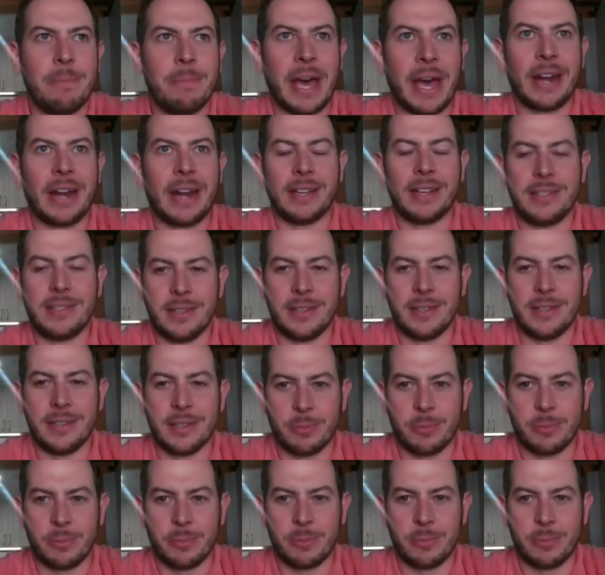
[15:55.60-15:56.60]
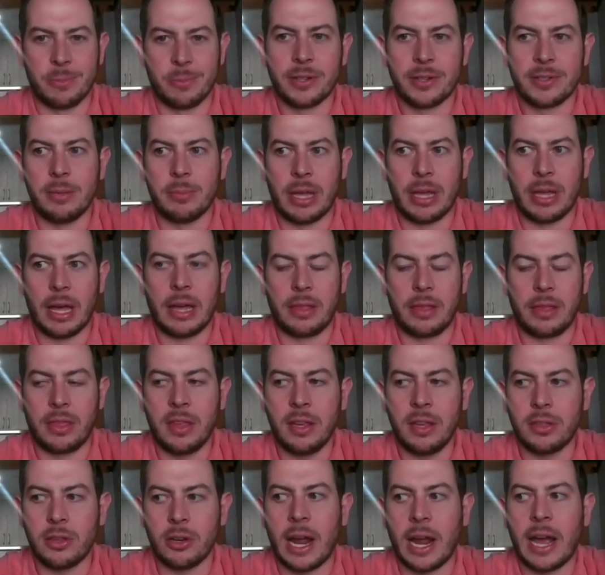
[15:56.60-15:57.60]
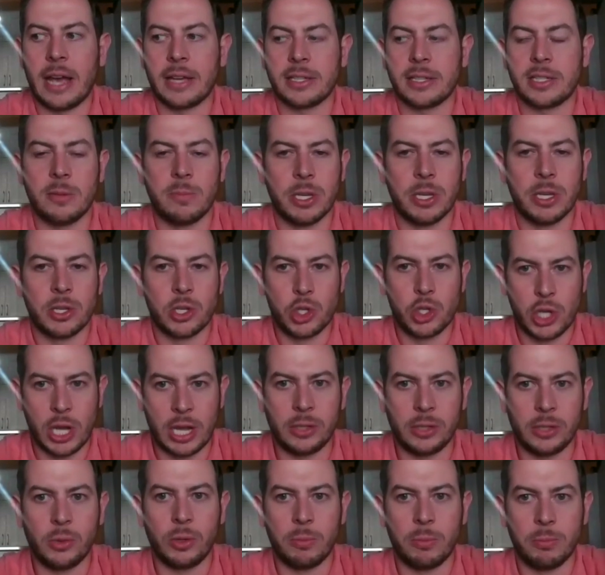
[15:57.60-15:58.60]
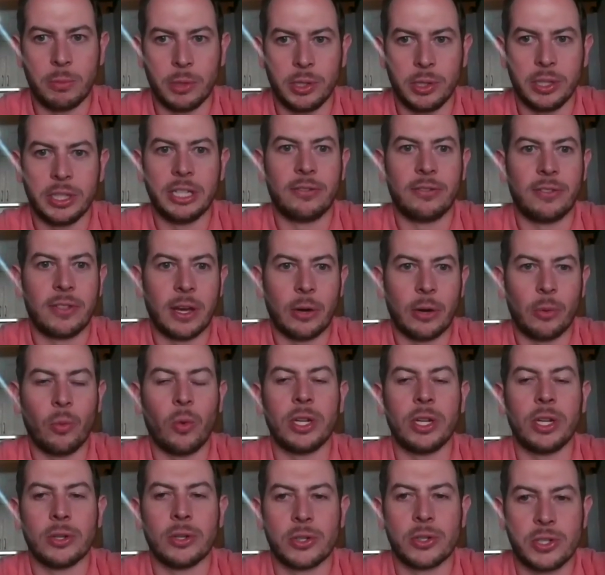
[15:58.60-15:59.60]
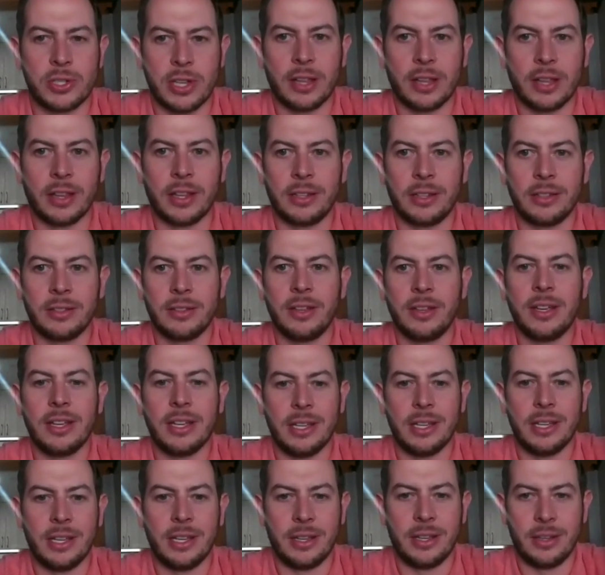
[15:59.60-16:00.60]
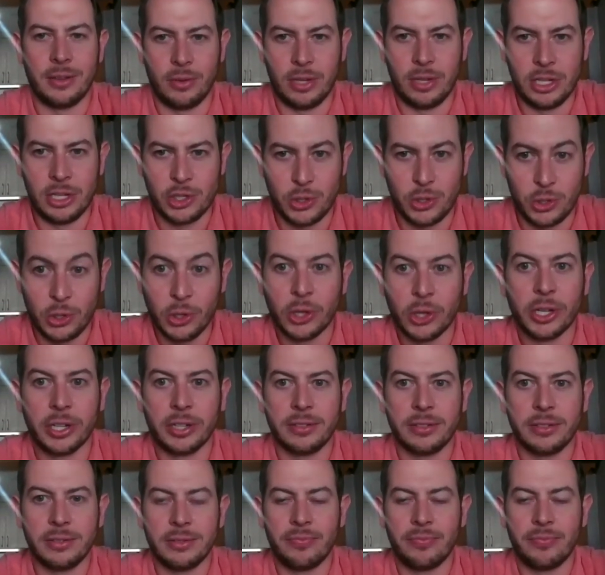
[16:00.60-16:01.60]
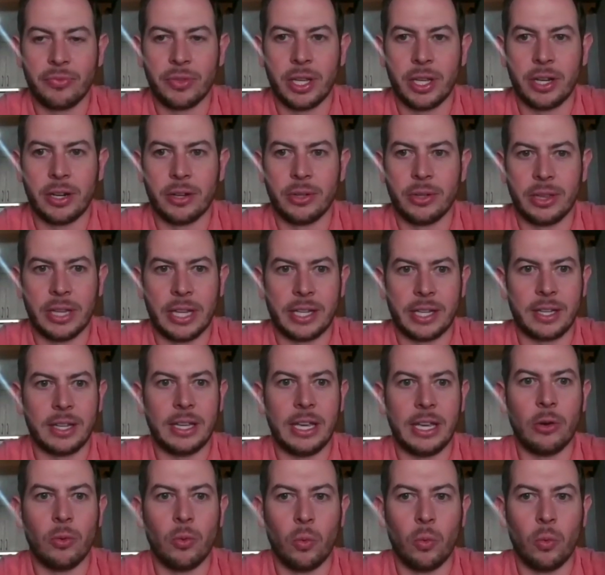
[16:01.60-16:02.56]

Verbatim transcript: bad ideas upon their team. I, I think there has to be a genuine belief that what you're selling is good. You know, like it